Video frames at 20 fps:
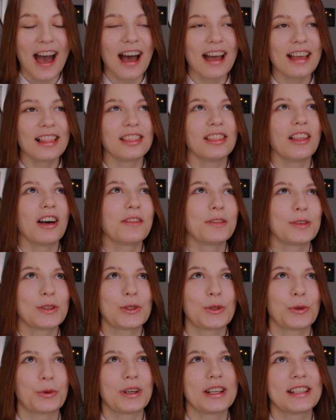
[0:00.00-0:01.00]
I love
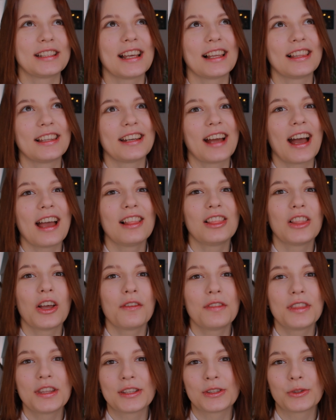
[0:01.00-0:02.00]
storytelling. I
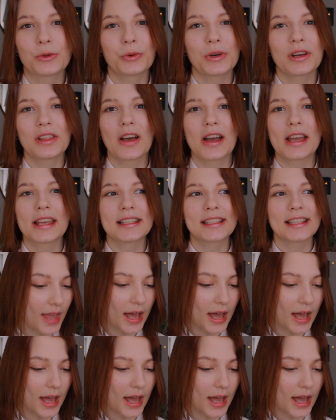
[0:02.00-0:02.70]
love the storylines.